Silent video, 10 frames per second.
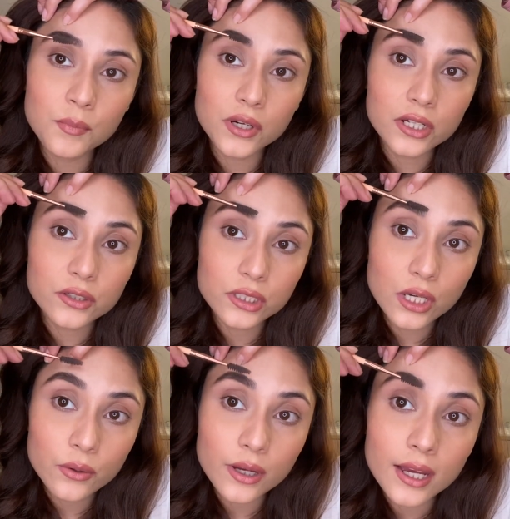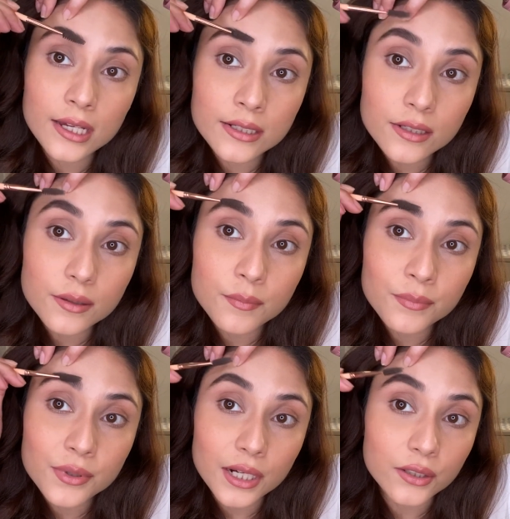a brush now and
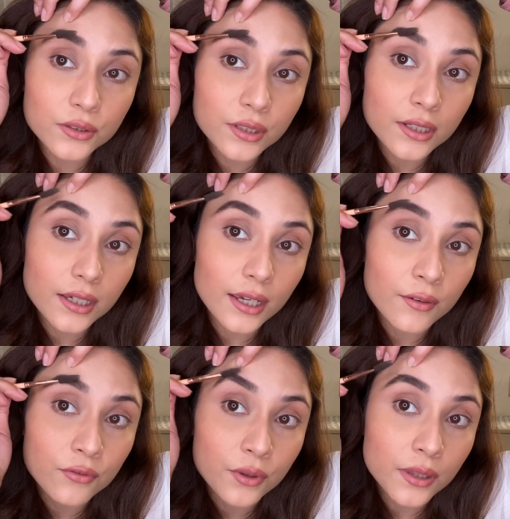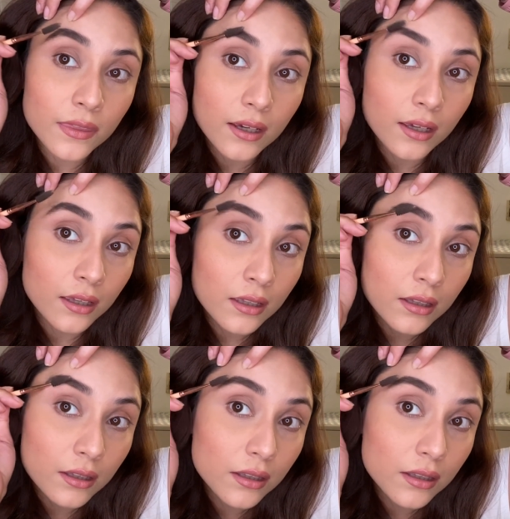brushing everything.